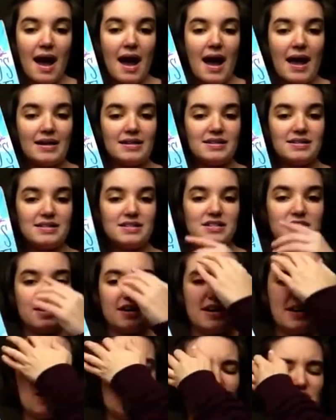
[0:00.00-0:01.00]
And
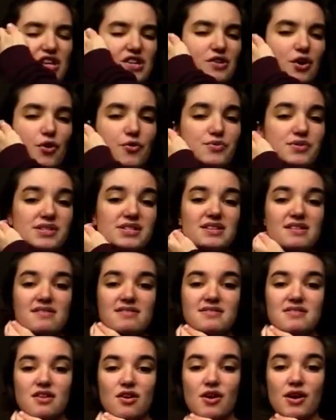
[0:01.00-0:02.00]
she
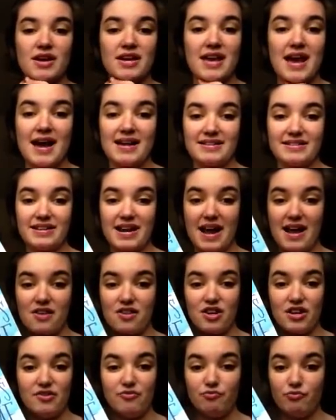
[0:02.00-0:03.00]
notices that he hasn't
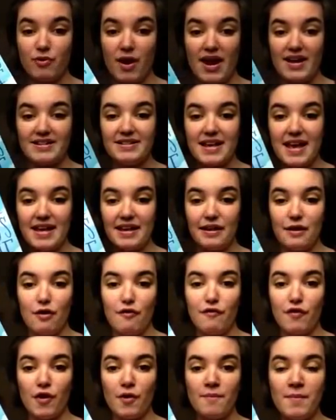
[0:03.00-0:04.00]
actually read any
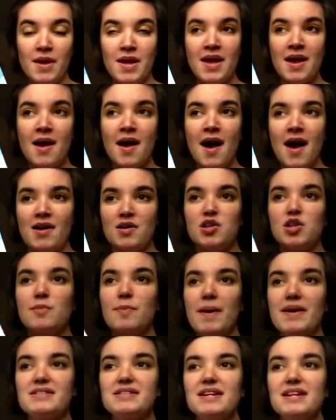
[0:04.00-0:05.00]
of them. And she
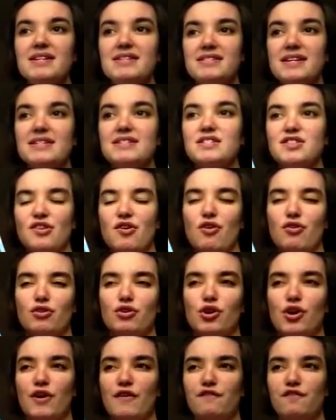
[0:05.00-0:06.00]
basically says to God,
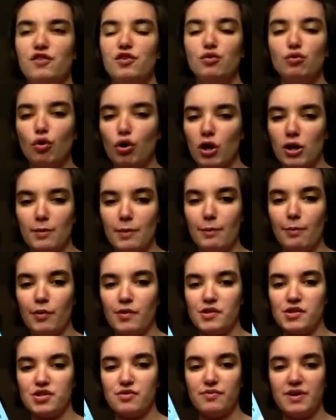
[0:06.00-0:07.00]
look, if you're not going to be
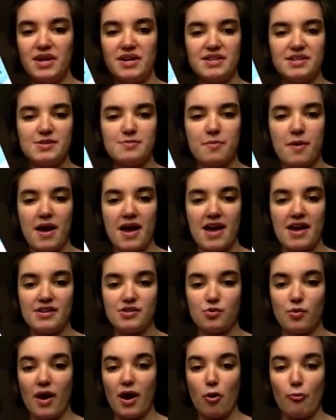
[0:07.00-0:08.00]
bothered to read these
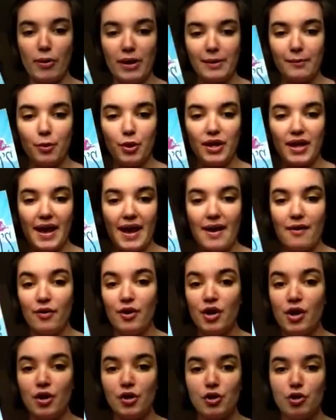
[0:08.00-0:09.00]
prayers or help anybody out,
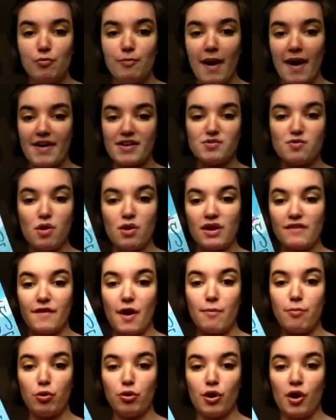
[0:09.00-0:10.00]
you may as well give
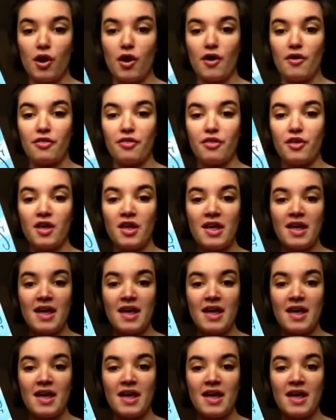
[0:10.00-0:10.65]
up on earth.